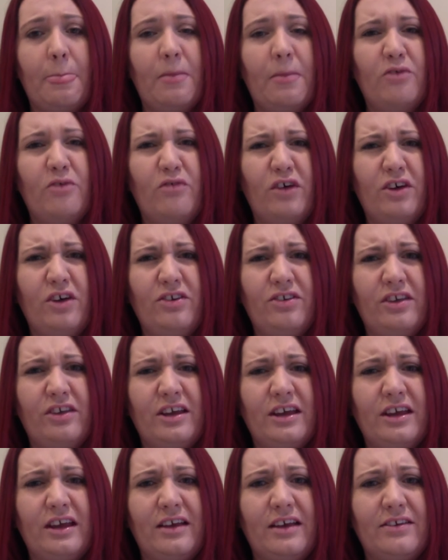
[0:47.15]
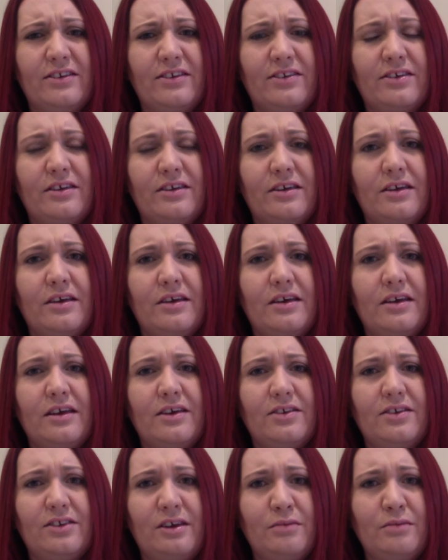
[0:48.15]
The first thing is,
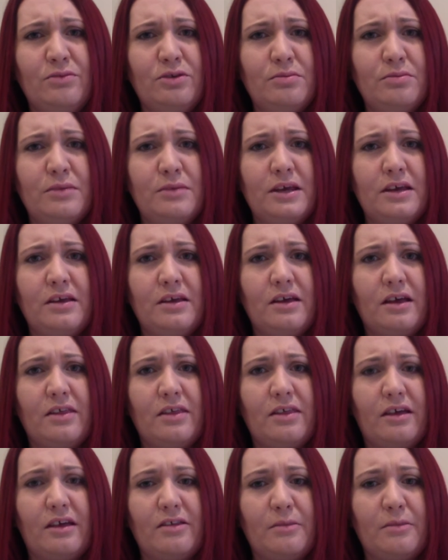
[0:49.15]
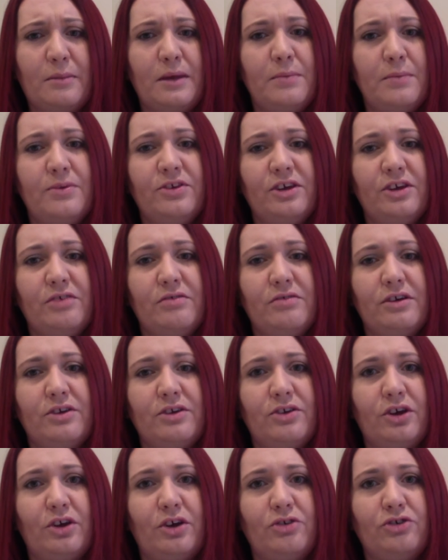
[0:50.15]
it seemed to me that the BBC
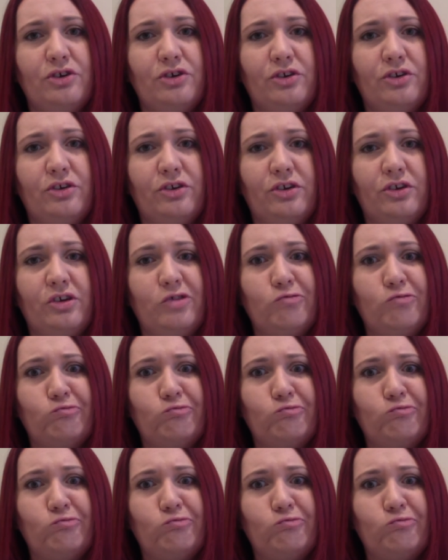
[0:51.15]
researchers